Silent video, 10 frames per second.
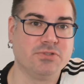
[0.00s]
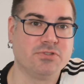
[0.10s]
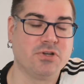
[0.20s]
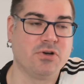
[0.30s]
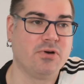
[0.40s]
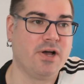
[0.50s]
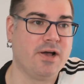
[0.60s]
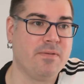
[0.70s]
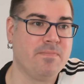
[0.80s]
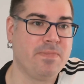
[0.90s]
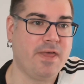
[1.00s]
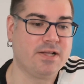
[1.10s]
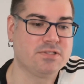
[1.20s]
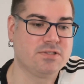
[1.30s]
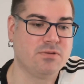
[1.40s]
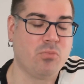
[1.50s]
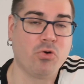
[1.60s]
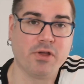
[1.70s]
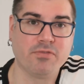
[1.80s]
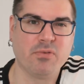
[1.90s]
So that's the
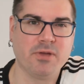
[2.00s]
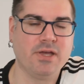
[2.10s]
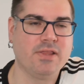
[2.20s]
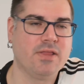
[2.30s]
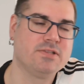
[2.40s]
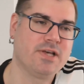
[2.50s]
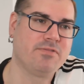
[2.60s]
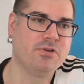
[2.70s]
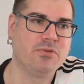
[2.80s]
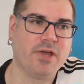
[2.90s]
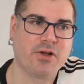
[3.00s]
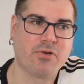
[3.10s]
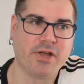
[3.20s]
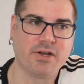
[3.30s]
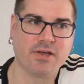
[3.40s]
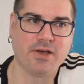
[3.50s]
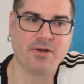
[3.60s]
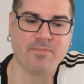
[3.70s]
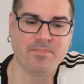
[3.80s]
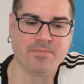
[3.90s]
morning for me, and then this afternoon, that great
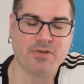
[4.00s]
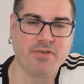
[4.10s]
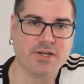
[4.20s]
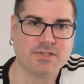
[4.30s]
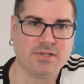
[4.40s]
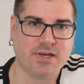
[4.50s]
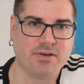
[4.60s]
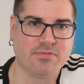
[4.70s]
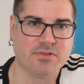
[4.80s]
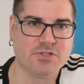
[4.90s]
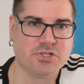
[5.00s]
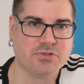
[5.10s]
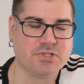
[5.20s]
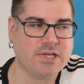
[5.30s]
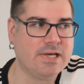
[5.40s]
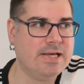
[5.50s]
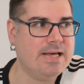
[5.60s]
event for the GOC.